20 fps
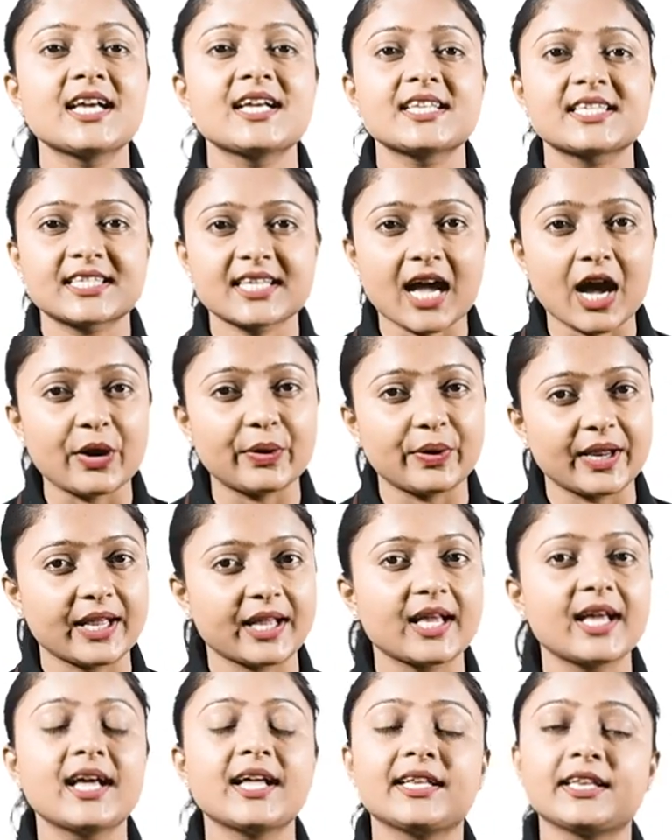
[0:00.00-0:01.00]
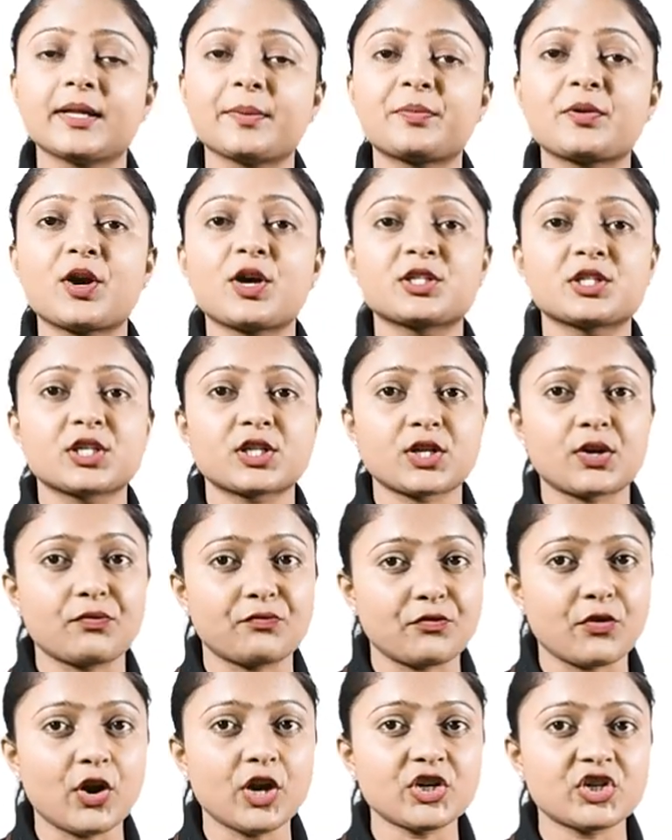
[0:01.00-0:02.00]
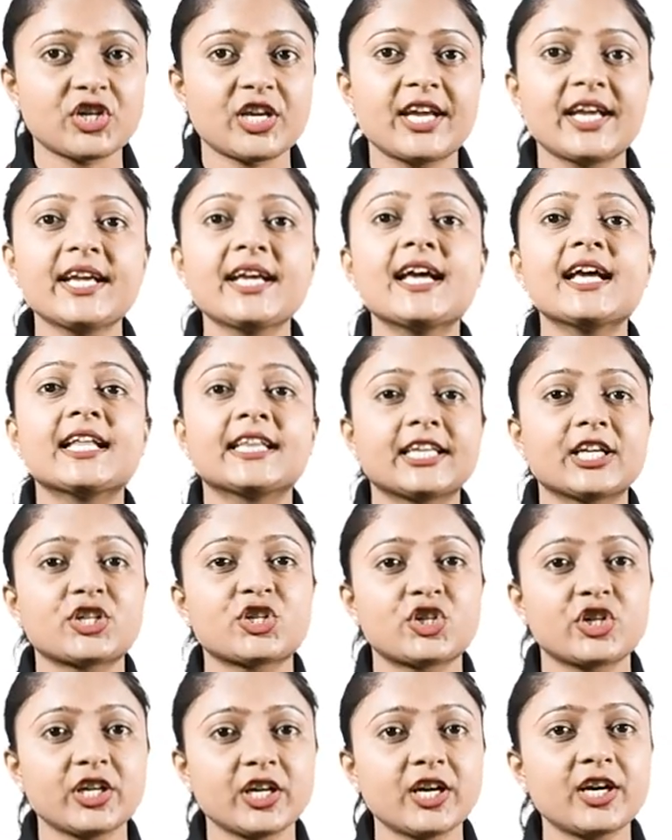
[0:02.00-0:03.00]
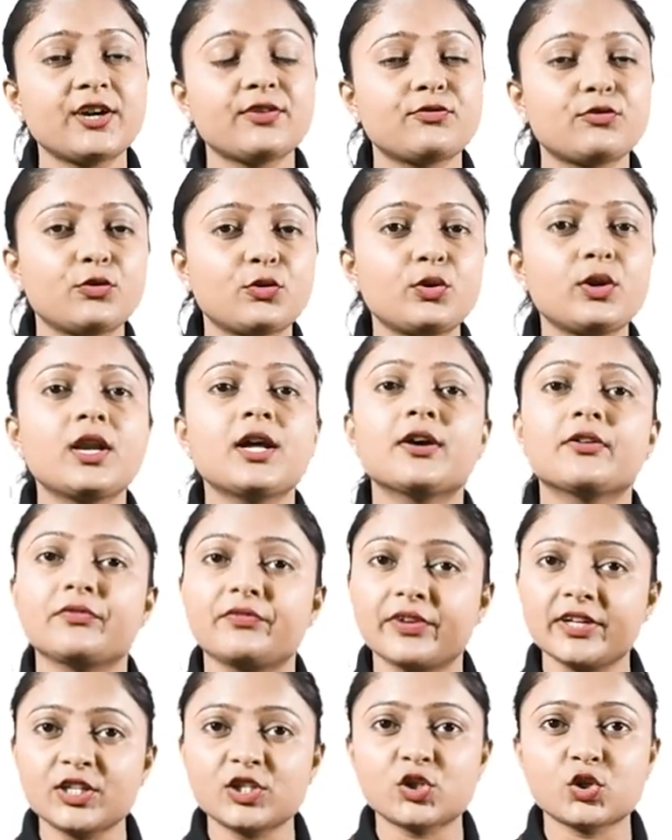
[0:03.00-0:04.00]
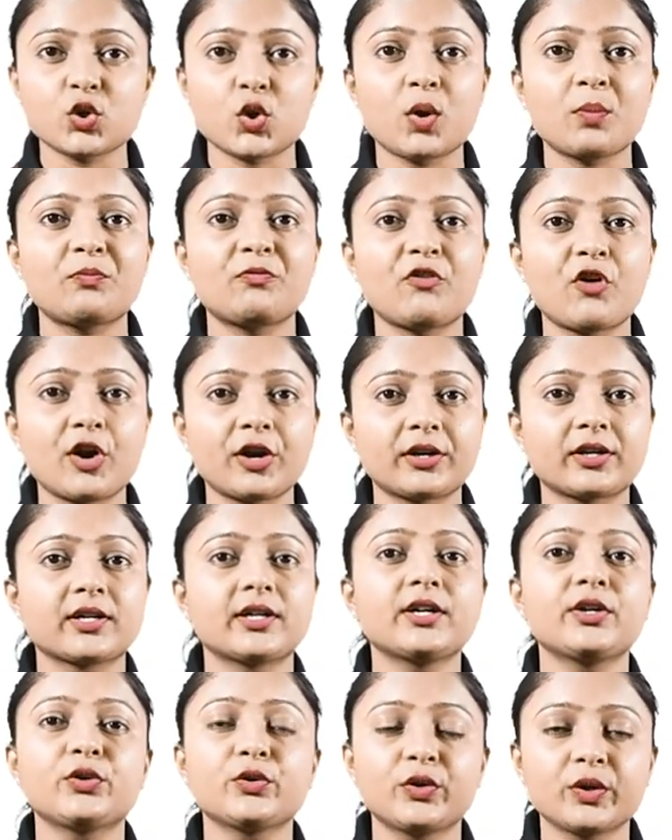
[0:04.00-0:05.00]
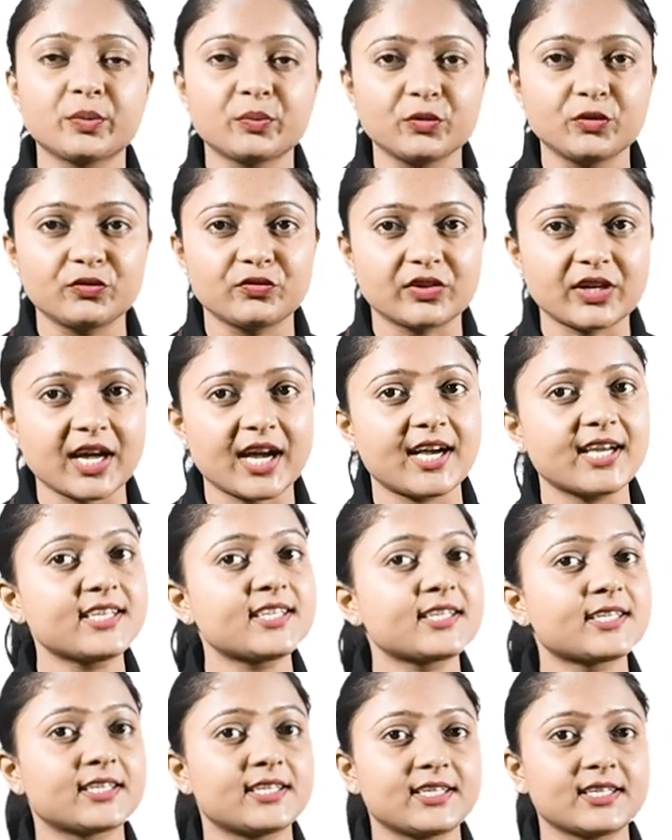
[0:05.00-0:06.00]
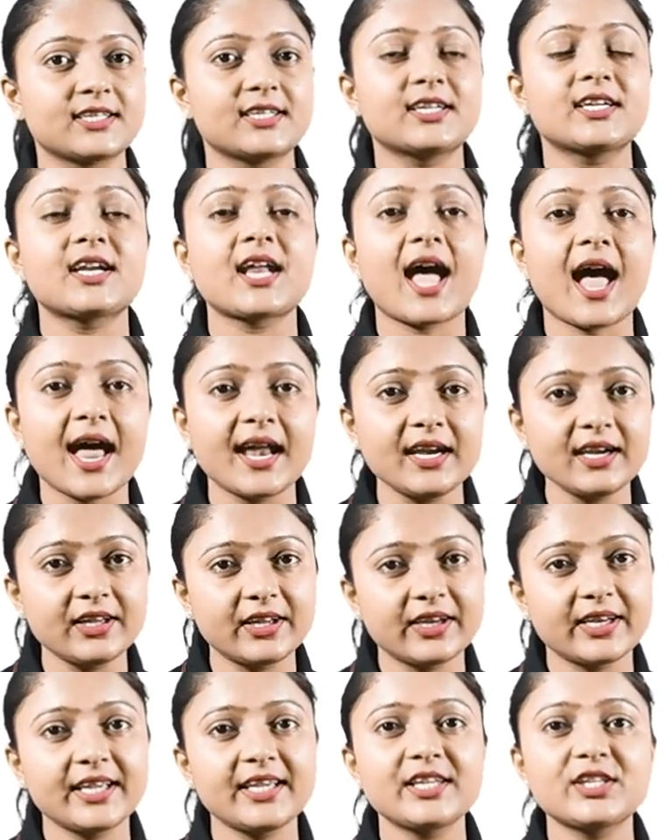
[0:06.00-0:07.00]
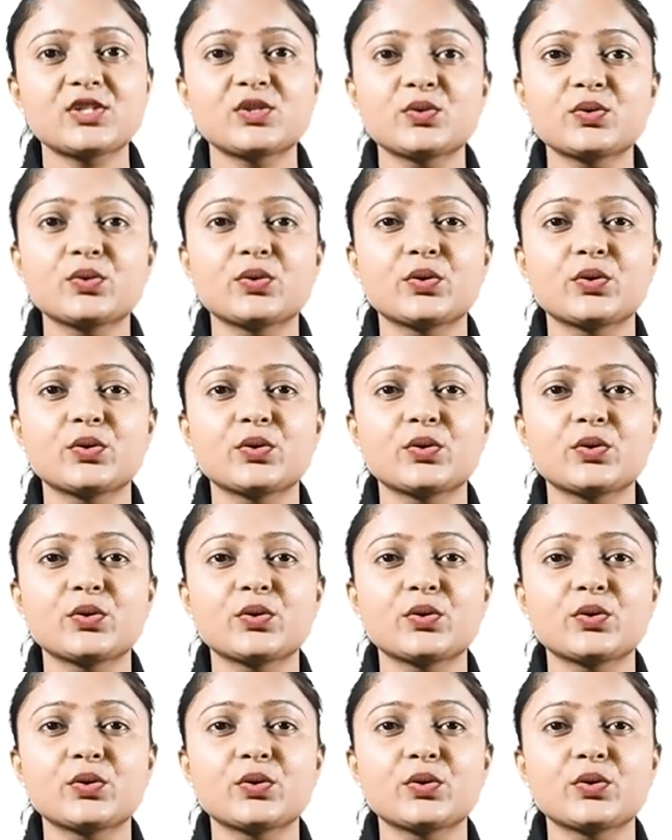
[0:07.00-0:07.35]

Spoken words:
Scouring. The process of washing the sheared wool with soap water to remove dust, dirt and grease